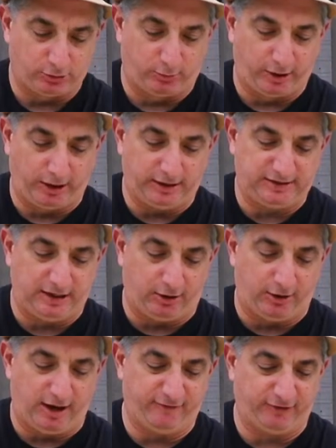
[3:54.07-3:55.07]
So we're going to
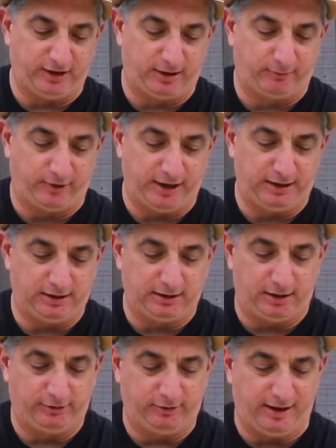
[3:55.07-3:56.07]
take our knife and come right
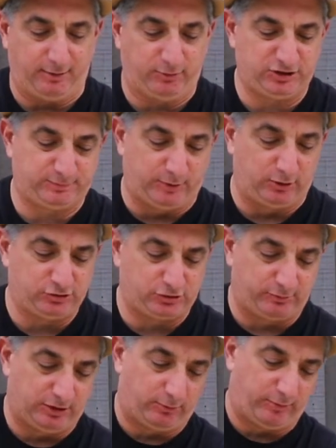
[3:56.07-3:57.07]
in under that wishbone
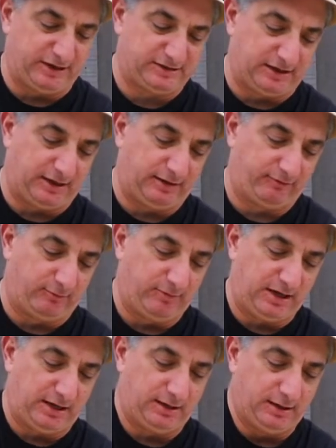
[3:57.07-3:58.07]
so we don't waste any of
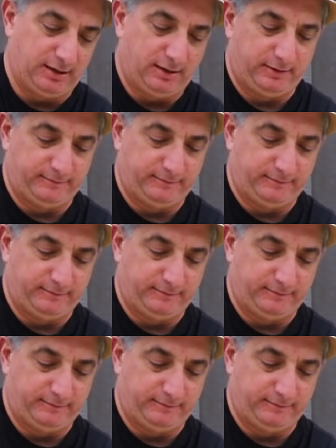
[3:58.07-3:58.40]
the meat.